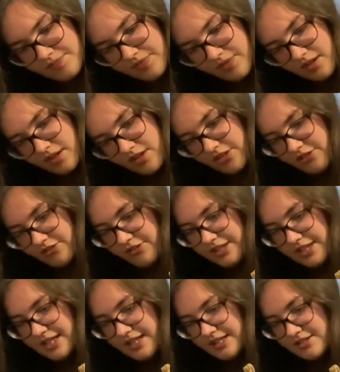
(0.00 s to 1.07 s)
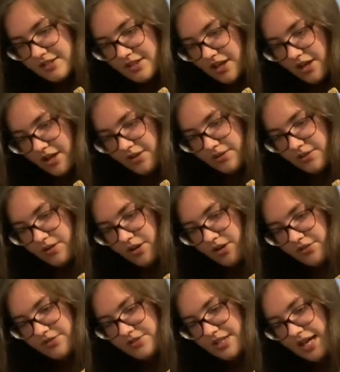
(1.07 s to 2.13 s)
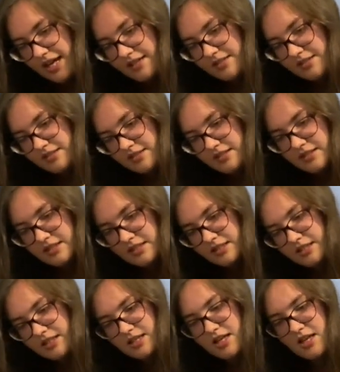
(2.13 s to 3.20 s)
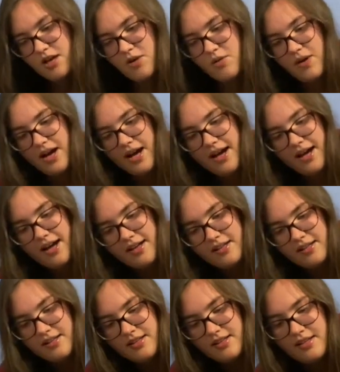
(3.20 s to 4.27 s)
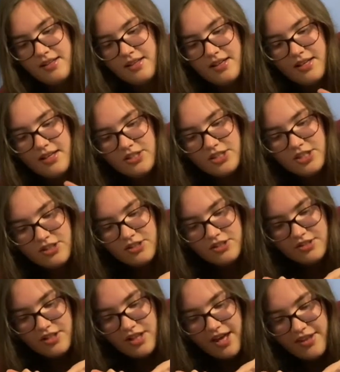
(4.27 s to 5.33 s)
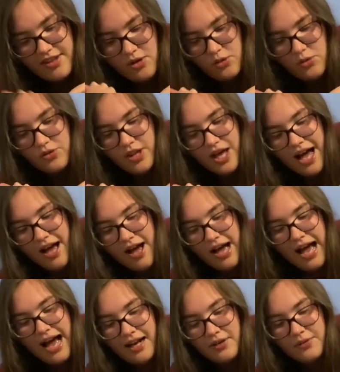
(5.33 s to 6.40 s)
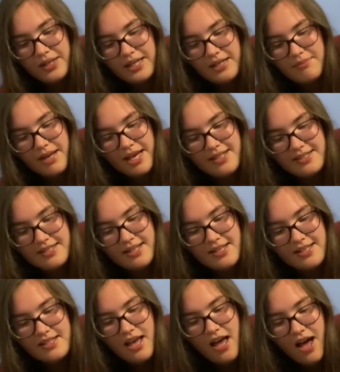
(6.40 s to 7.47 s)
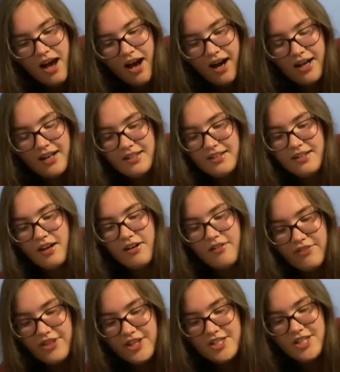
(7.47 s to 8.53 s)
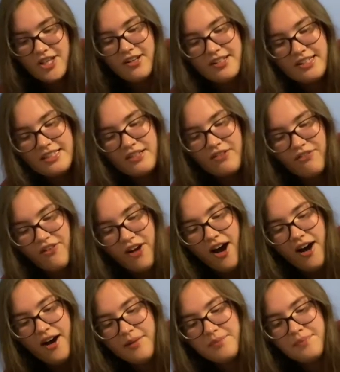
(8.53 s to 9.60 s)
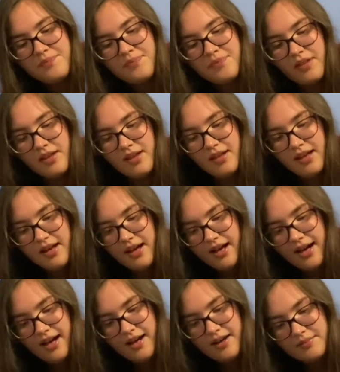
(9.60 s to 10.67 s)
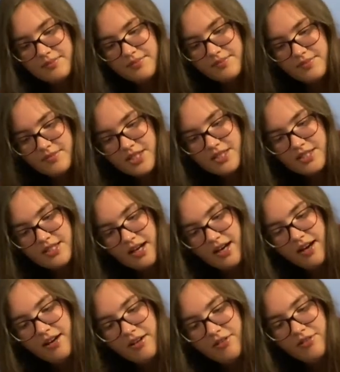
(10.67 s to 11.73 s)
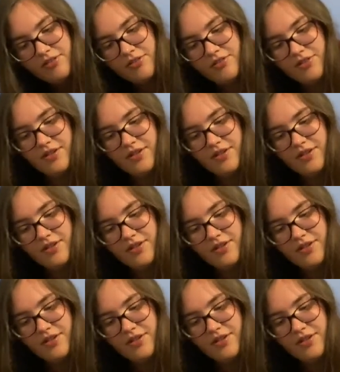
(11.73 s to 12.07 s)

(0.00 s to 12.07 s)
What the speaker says: 3 years ago content, where she does, like, all the Halloween mazes. I love the Tully's Farm stuff.